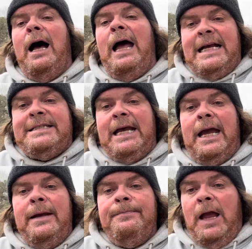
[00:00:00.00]
essay.
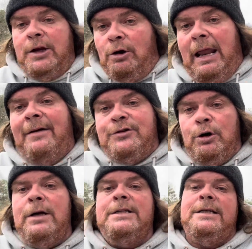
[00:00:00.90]
And you'll have
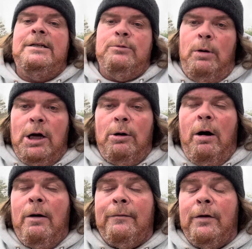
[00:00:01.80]
choices. We'll go
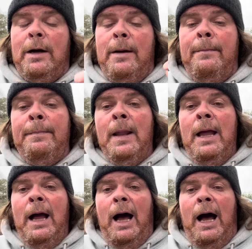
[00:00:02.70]
over them.
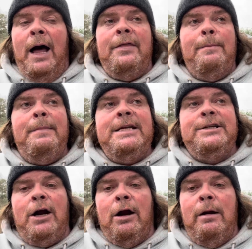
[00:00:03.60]
The
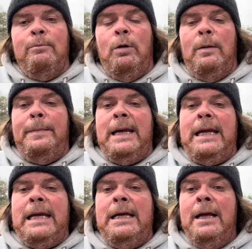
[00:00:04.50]
midterm will
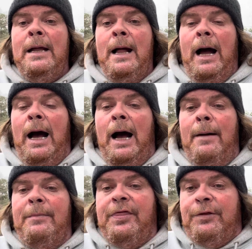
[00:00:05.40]
be
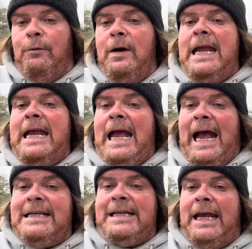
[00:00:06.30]
3
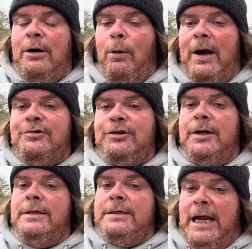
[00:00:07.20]
essay
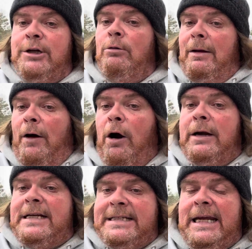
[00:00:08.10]
questions, and you'll have
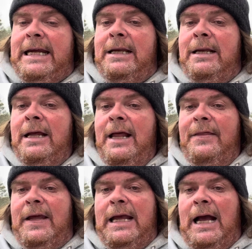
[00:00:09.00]
already seen
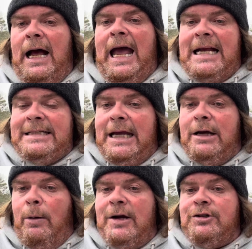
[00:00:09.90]
the essay
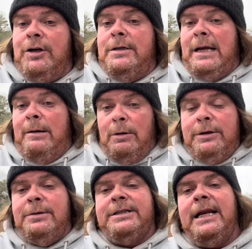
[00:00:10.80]
questions, and we'll
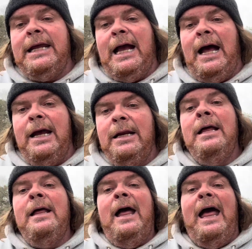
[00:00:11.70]
do a study guide.
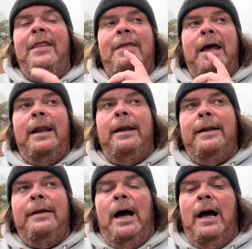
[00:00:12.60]
And
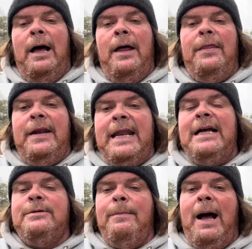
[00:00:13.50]
then the
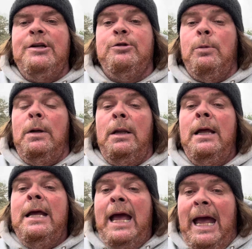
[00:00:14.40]
next module,
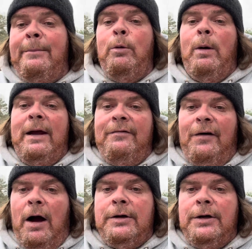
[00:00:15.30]
Hemingway and
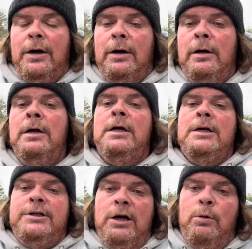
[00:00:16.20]
Faulkner,
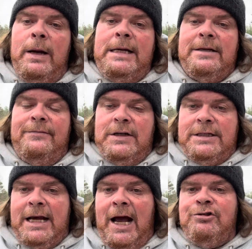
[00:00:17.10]
2 weeks of
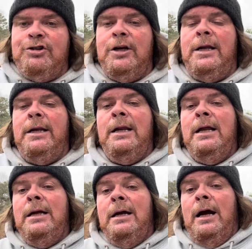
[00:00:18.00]
discussion,
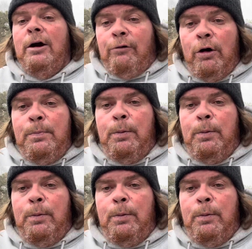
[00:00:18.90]
group